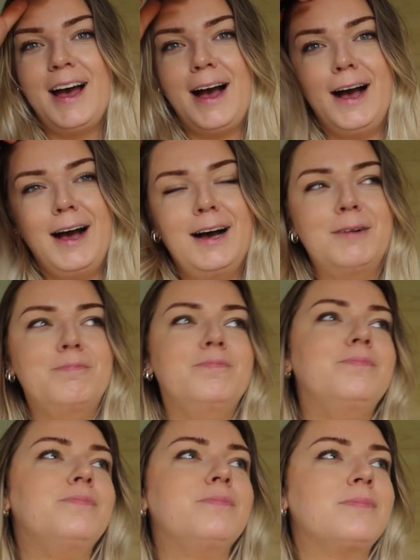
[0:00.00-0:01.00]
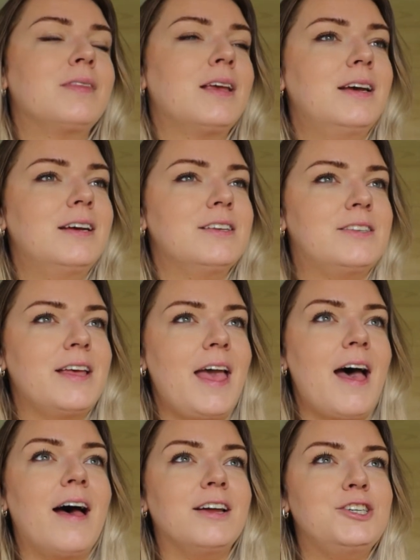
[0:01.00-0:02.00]
So
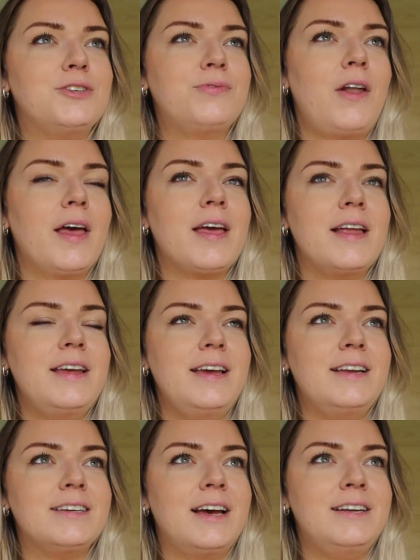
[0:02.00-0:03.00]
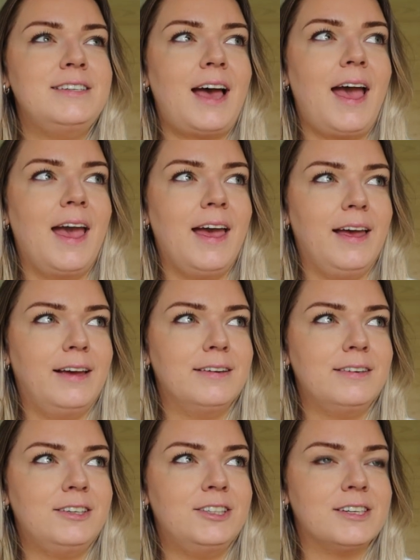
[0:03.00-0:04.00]
yeah, just felt like I need a
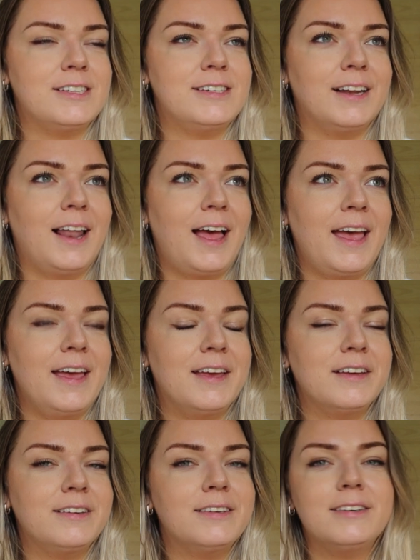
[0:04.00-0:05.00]
day just to like